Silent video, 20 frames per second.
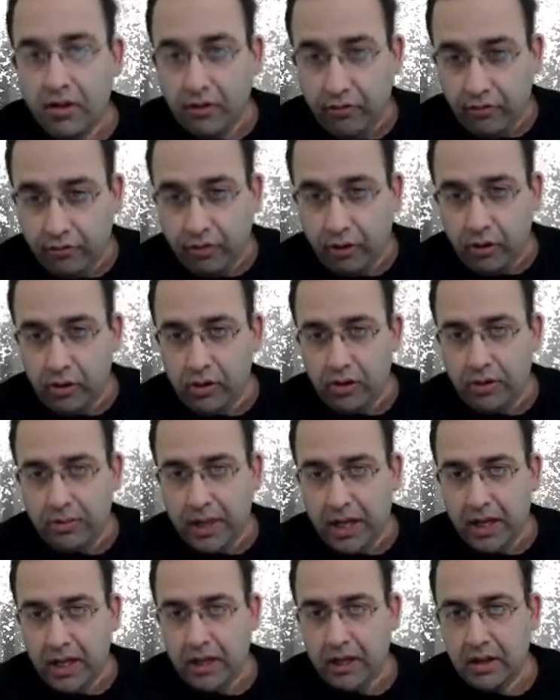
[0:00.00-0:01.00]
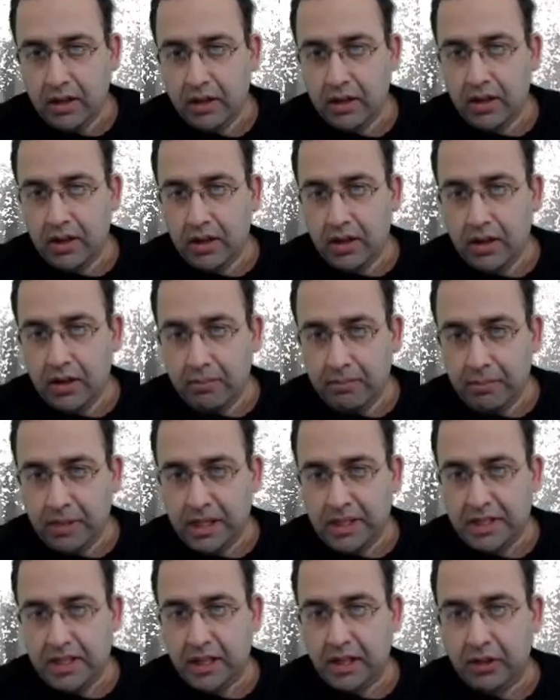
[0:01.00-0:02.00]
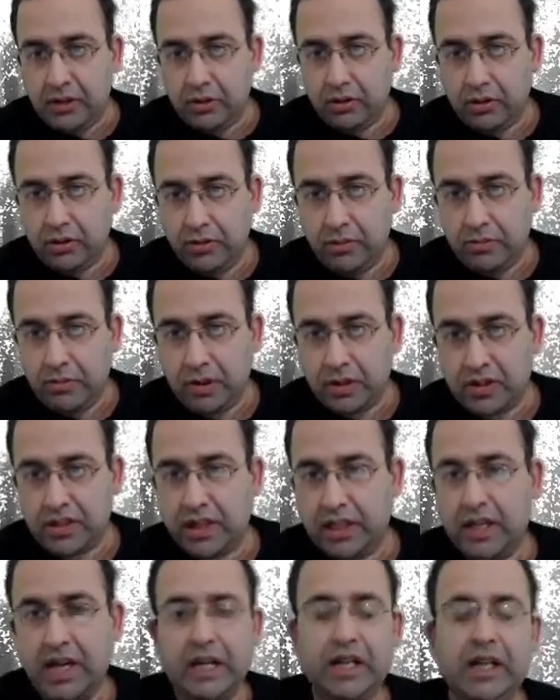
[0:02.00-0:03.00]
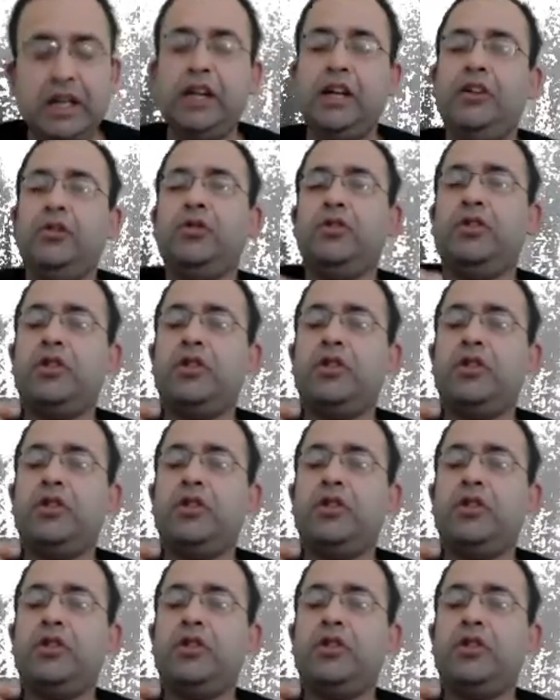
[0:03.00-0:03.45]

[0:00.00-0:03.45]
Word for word: followed by P G E two, prostaglandin E two.